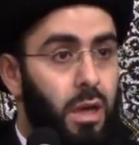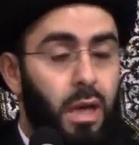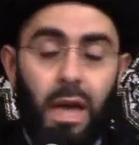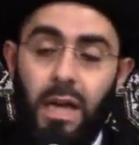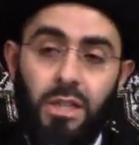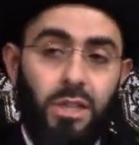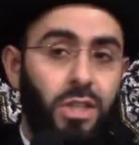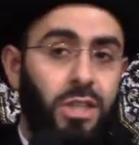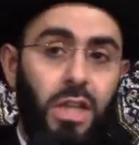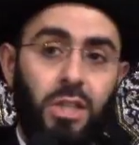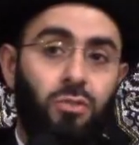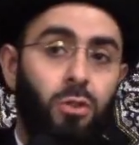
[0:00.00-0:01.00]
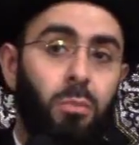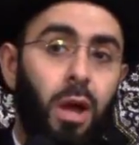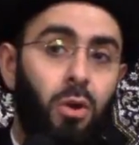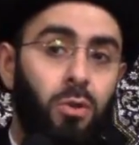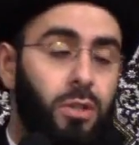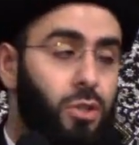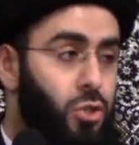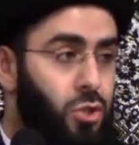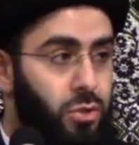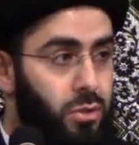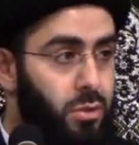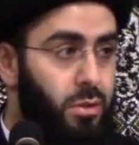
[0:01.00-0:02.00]
He has a successful
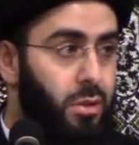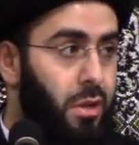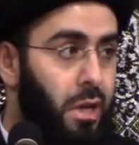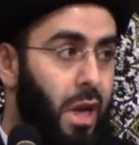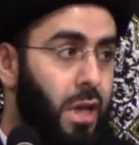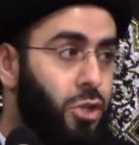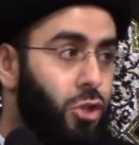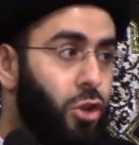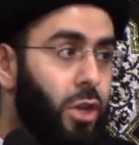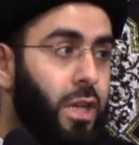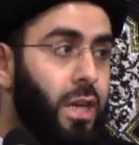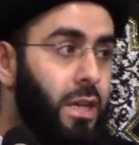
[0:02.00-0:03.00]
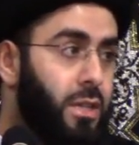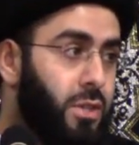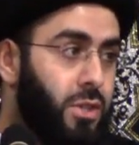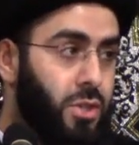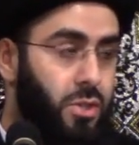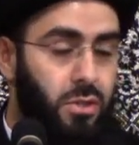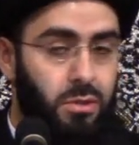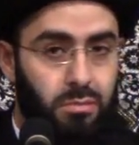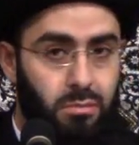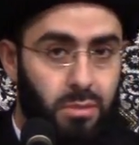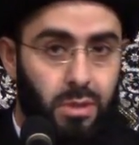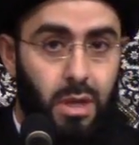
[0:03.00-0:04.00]
marriage. He has good kids.
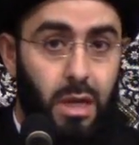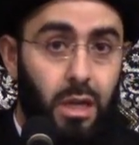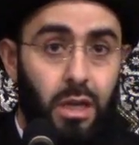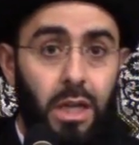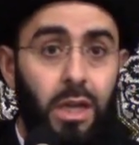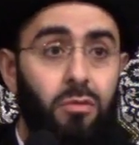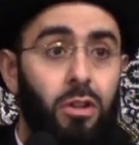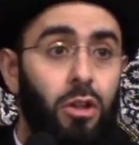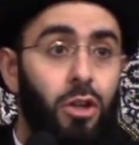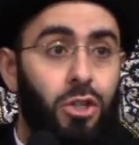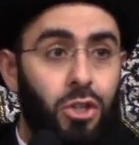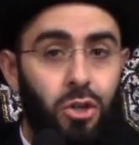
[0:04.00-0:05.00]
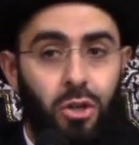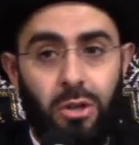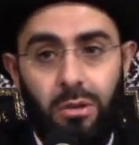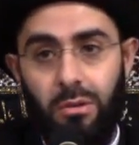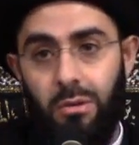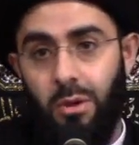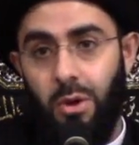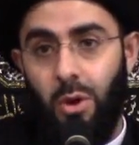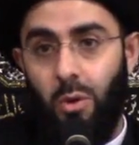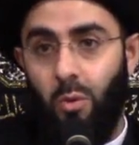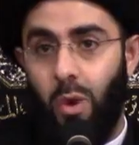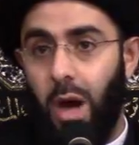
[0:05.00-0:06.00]
He even looks good.
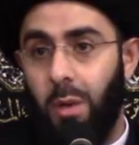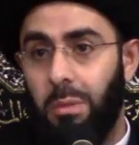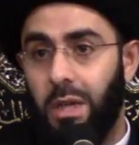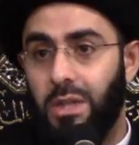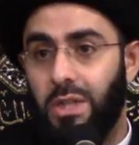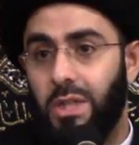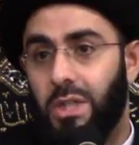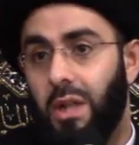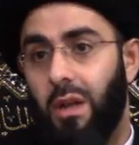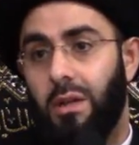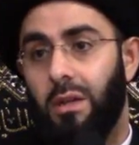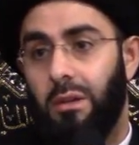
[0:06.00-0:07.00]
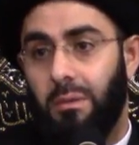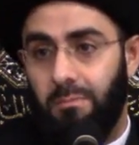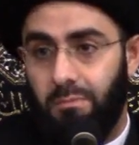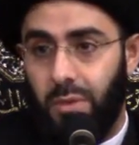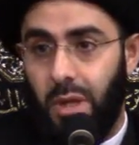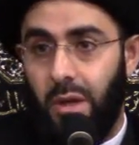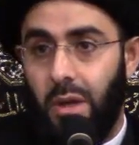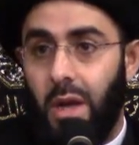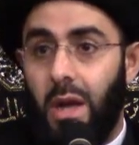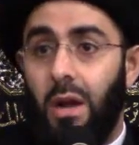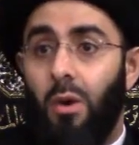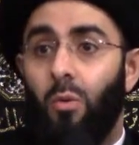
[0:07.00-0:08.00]
Why? Because he's lucky.
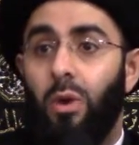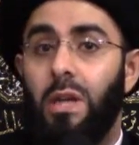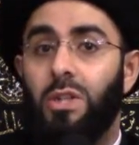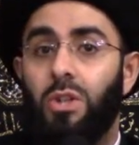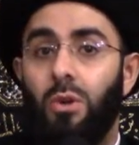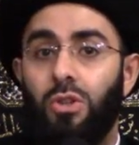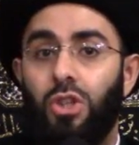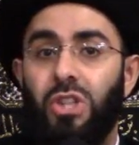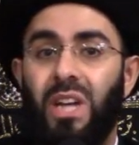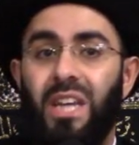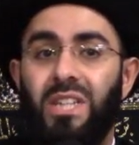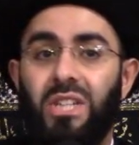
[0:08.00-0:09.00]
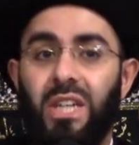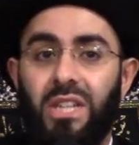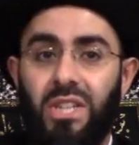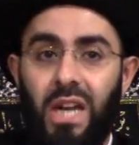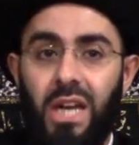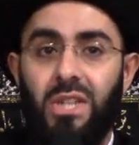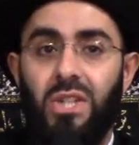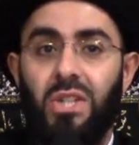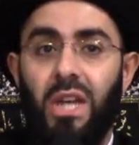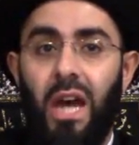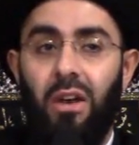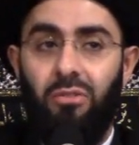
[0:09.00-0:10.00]
We associate
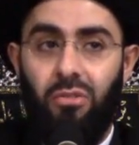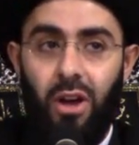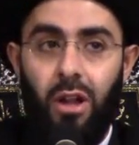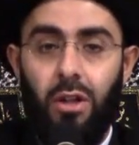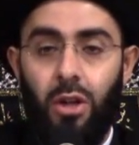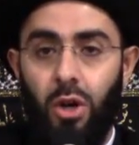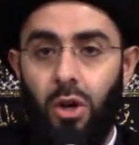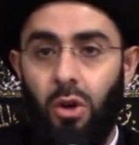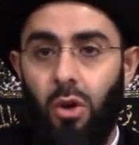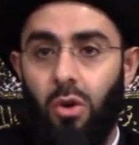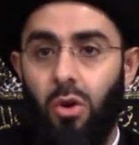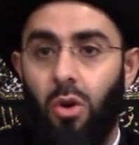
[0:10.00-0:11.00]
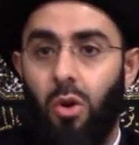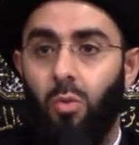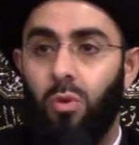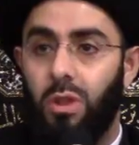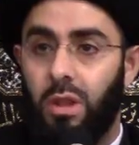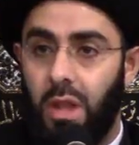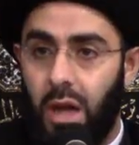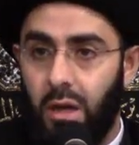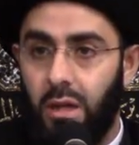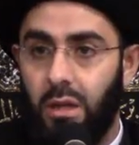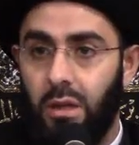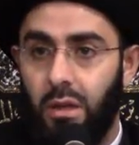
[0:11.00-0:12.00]
success and failure with
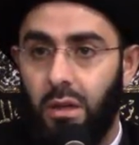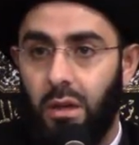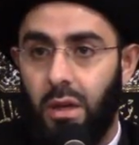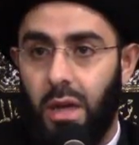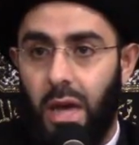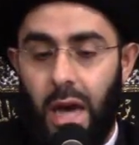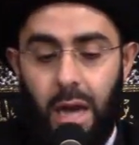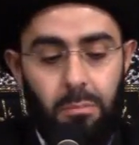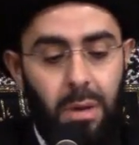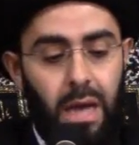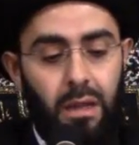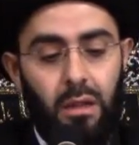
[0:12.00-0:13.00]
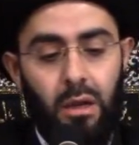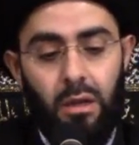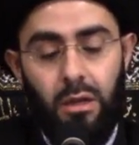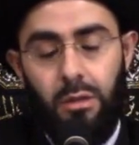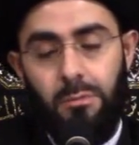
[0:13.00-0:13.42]
luck and bad luck.